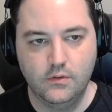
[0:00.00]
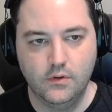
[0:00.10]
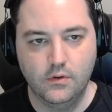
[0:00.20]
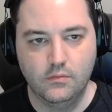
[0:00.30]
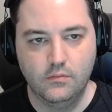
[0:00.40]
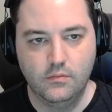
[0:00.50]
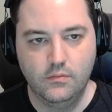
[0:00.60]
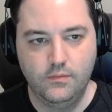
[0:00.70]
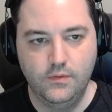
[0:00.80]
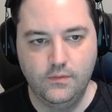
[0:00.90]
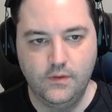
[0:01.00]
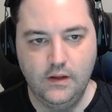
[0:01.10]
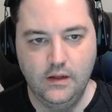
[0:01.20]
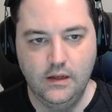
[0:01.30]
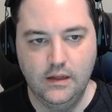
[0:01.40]
So
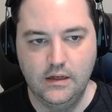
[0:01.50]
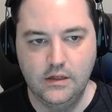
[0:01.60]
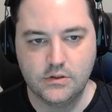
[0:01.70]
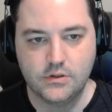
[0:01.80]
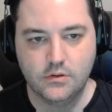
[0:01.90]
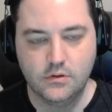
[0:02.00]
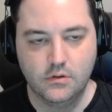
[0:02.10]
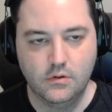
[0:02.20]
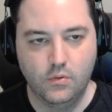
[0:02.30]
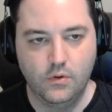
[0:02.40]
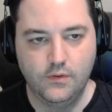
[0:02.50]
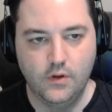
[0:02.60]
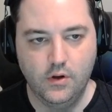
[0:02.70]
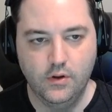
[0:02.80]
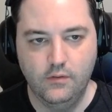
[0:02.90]
15 in each
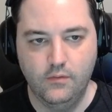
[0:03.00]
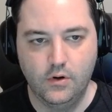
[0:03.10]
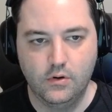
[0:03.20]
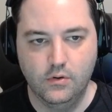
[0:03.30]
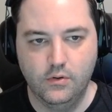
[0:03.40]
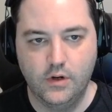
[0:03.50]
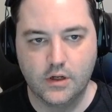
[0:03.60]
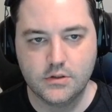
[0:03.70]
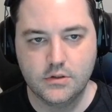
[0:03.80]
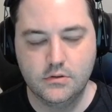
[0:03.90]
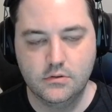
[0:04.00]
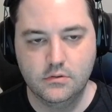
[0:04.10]
horizontal and vertical direction,